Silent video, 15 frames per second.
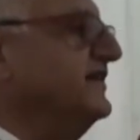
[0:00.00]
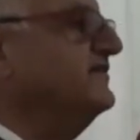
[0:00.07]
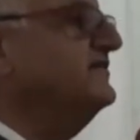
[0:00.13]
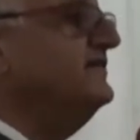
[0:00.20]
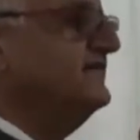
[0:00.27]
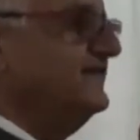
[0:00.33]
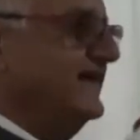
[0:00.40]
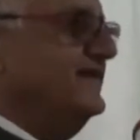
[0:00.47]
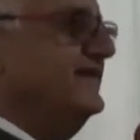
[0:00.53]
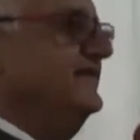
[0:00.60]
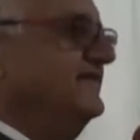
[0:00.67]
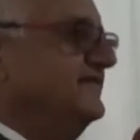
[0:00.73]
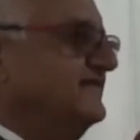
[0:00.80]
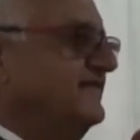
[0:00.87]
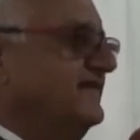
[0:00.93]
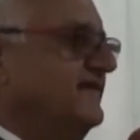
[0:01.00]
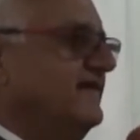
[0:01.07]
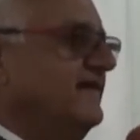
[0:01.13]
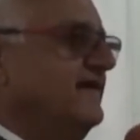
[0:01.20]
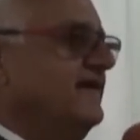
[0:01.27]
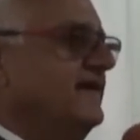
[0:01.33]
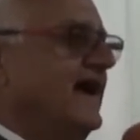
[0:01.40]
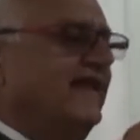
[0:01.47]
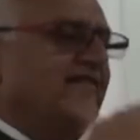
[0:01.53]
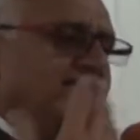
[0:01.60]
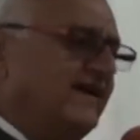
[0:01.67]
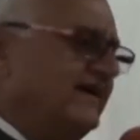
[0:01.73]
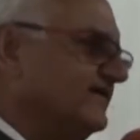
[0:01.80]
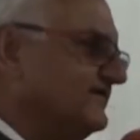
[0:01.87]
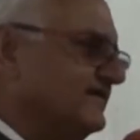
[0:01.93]
Shah's descendants. And
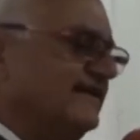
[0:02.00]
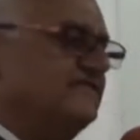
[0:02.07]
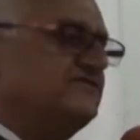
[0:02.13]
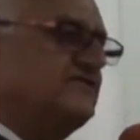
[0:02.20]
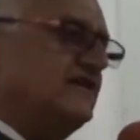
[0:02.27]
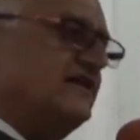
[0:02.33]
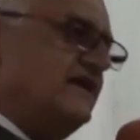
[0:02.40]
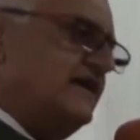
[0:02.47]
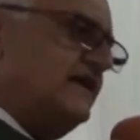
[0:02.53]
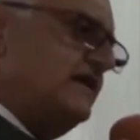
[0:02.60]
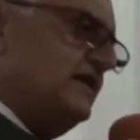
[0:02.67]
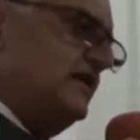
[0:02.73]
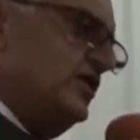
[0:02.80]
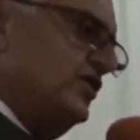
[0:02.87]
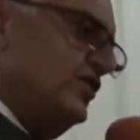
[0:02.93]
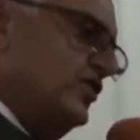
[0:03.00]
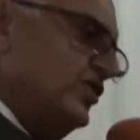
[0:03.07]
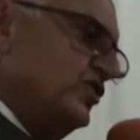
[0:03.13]
they essentially